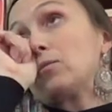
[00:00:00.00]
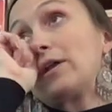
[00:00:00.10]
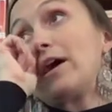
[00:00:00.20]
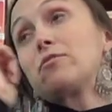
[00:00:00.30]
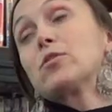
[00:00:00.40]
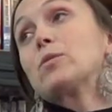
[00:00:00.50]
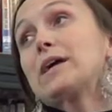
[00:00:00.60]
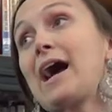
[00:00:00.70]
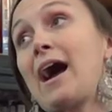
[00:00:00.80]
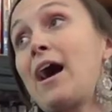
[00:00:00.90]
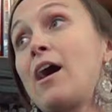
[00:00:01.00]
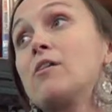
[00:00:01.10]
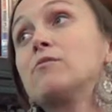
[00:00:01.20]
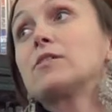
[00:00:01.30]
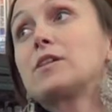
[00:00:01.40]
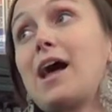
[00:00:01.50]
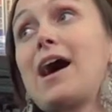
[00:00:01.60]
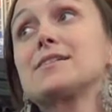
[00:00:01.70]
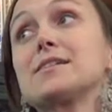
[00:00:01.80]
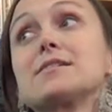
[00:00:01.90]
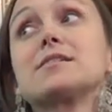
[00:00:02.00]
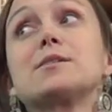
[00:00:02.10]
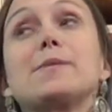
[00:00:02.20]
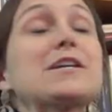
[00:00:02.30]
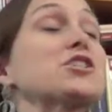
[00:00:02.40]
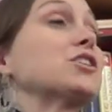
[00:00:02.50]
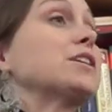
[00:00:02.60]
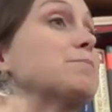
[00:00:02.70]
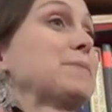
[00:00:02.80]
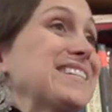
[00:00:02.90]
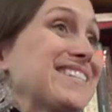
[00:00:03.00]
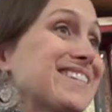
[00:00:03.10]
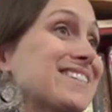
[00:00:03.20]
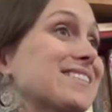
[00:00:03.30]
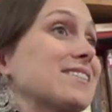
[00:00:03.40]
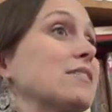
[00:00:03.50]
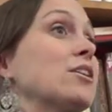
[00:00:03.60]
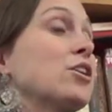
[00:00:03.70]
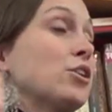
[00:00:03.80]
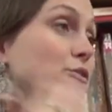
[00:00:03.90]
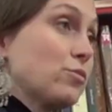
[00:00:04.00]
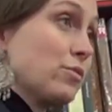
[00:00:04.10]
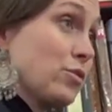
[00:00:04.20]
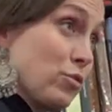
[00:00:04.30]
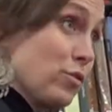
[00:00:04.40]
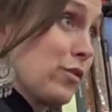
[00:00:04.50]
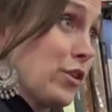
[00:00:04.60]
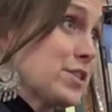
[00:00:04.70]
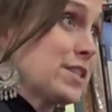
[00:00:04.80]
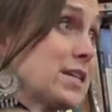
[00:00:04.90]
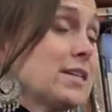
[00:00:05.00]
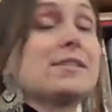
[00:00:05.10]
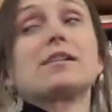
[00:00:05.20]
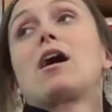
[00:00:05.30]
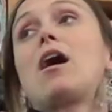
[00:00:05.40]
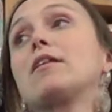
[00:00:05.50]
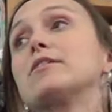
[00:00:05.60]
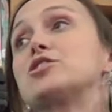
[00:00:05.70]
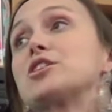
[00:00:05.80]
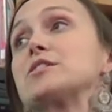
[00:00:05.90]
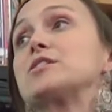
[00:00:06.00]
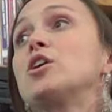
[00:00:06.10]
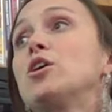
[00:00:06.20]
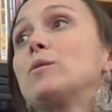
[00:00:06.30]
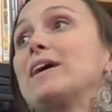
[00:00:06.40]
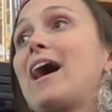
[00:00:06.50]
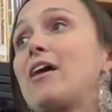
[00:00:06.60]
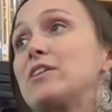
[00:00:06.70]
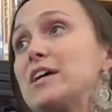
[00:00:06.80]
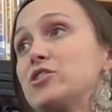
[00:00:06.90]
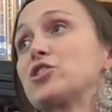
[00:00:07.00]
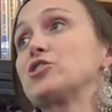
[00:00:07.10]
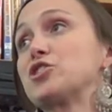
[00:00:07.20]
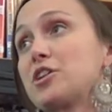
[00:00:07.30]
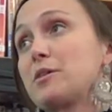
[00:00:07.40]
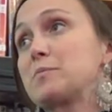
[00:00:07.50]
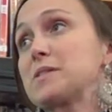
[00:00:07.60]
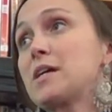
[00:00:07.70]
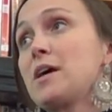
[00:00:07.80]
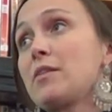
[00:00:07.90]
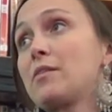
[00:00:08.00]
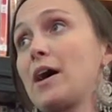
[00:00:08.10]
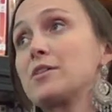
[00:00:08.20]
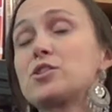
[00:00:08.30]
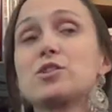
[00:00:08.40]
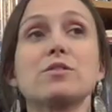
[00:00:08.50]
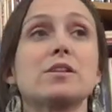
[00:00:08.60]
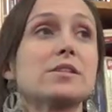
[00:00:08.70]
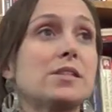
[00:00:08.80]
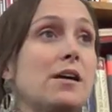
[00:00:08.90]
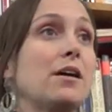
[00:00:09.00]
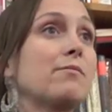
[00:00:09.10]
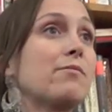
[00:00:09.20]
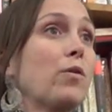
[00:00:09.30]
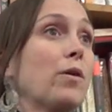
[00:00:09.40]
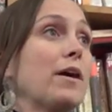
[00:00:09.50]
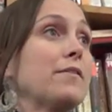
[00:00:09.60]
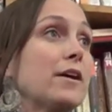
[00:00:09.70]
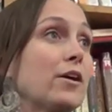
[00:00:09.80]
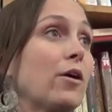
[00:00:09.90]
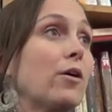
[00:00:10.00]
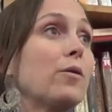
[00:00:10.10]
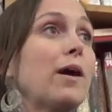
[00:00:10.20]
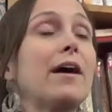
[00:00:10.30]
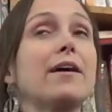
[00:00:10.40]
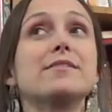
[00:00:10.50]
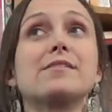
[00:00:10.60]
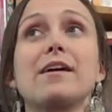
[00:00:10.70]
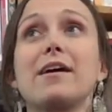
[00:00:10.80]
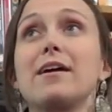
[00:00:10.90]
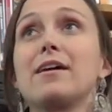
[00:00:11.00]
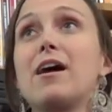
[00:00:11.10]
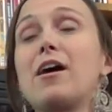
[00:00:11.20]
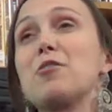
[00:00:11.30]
Whenever we have classes, especially business and universities and colleges, we have internships that students sign up for, and they go and they